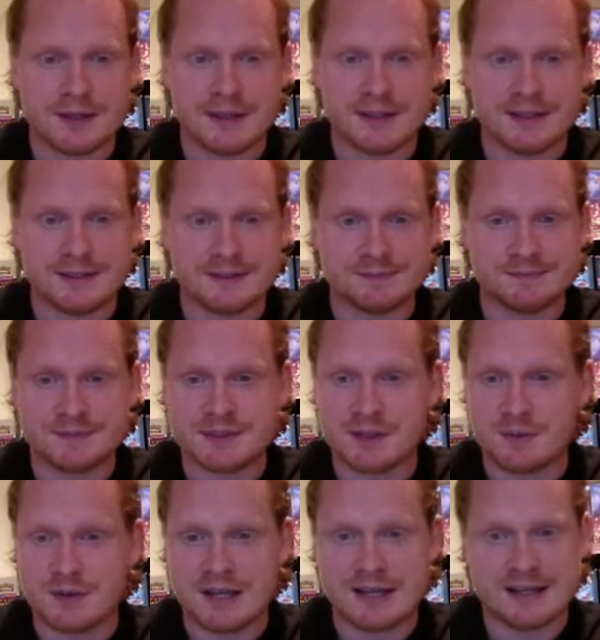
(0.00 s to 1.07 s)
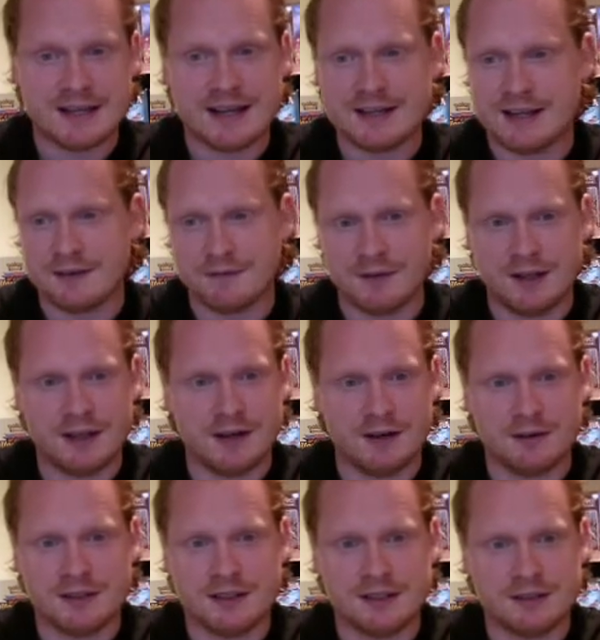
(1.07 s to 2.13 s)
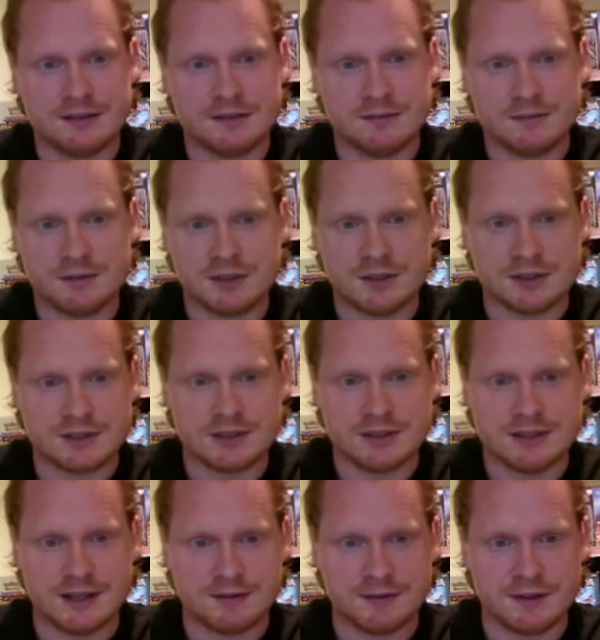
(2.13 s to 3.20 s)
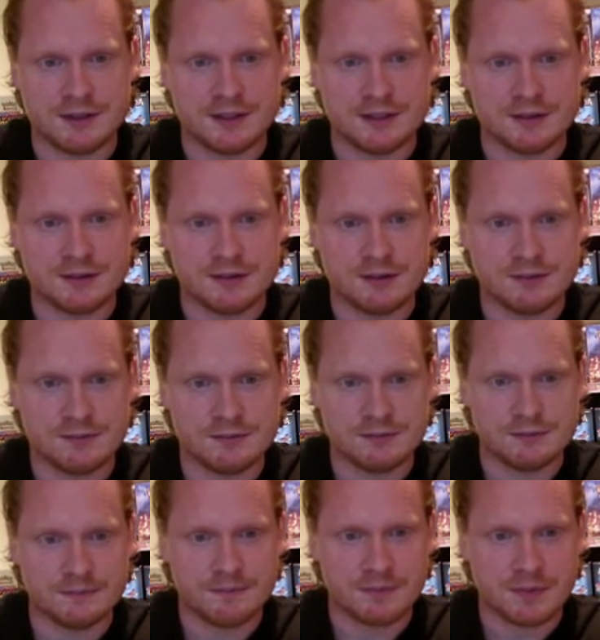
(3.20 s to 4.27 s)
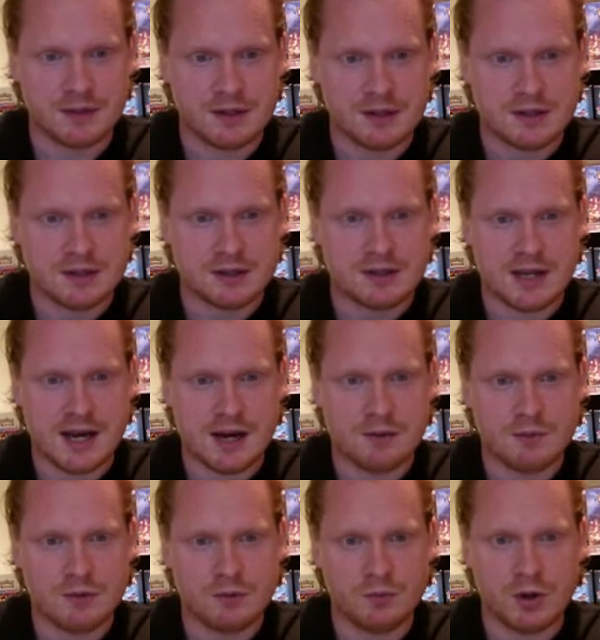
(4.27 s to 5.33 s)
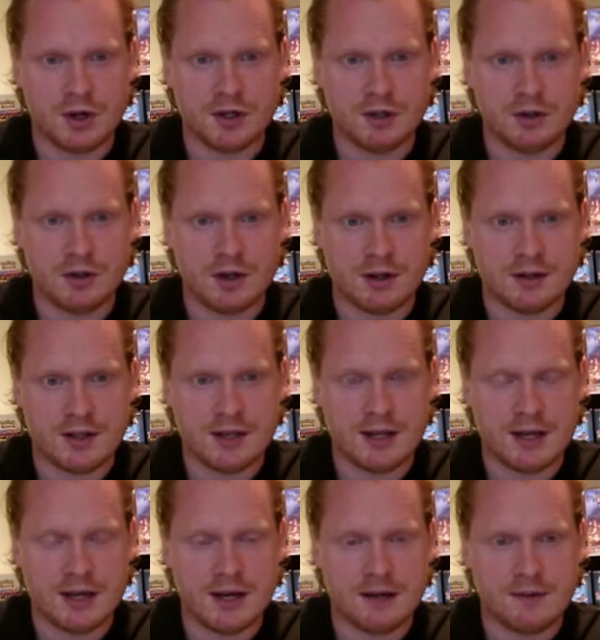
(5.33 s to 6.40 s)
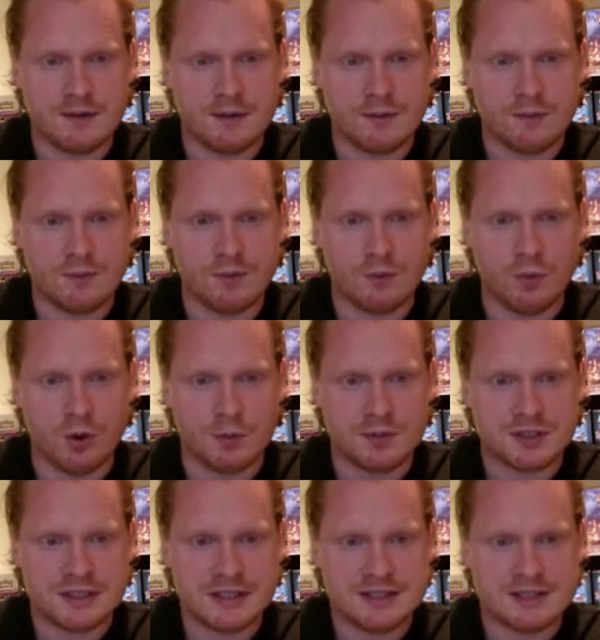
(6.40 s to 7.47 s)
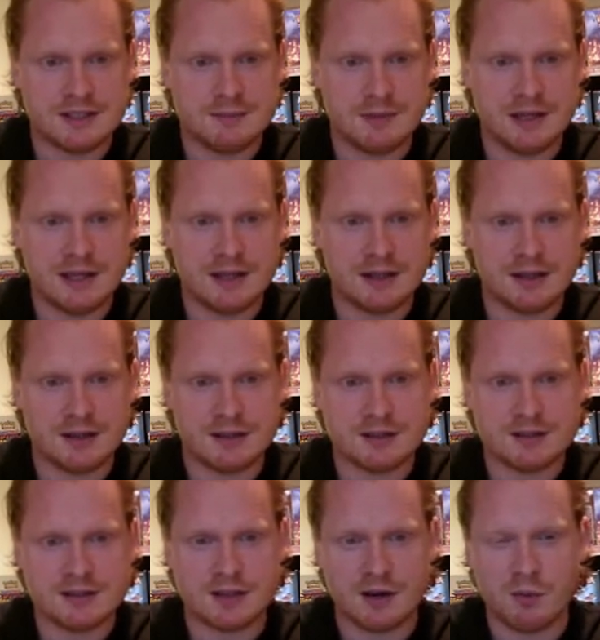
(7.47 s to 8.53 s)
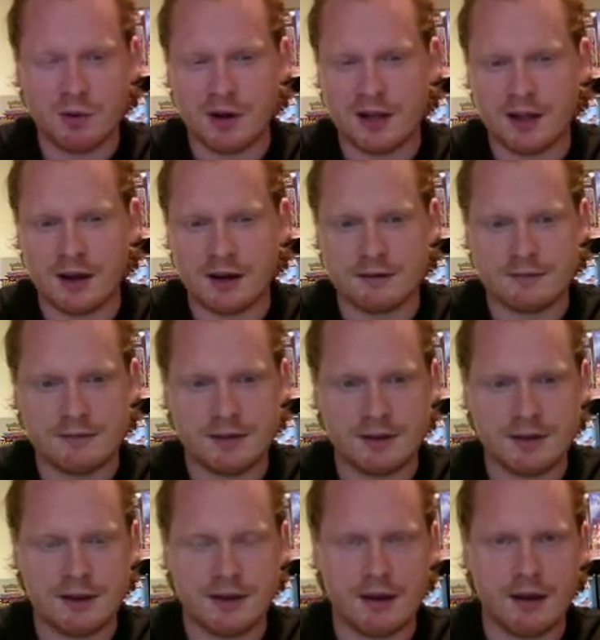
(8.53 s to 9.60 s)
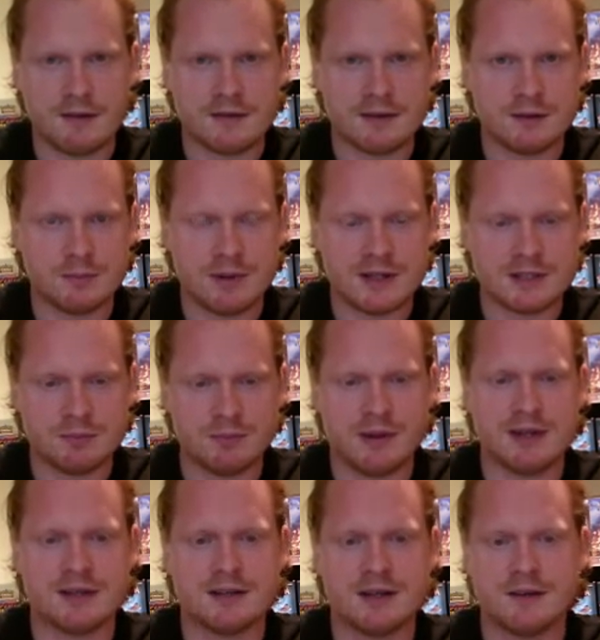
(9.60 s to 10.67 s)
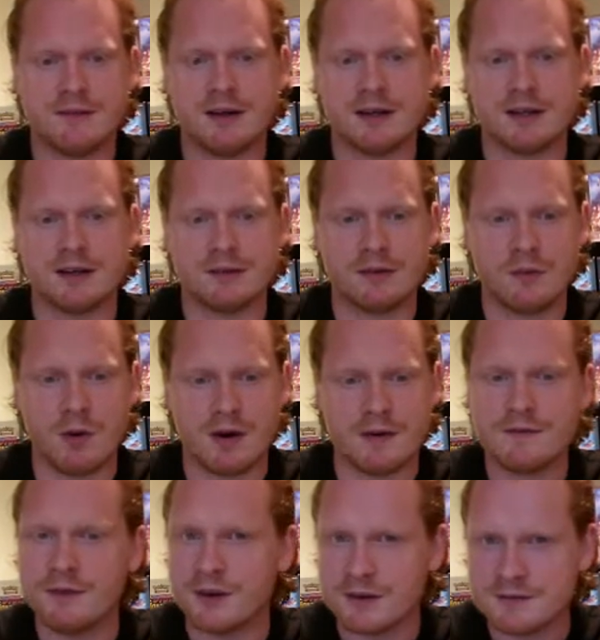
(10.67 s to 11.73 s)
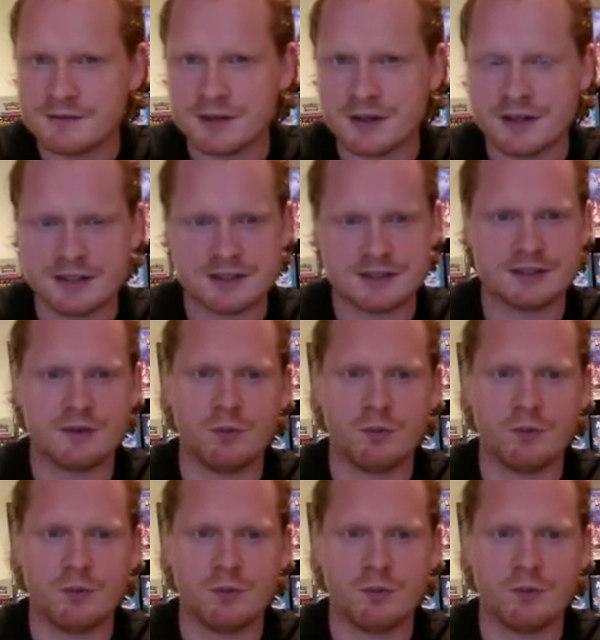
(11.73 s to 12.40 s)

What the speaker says: So they're definitely going in, just definitely. Now we're going to look at the war machines in a minute because I want to kind of get to the bits and pieces that I find quite fun first.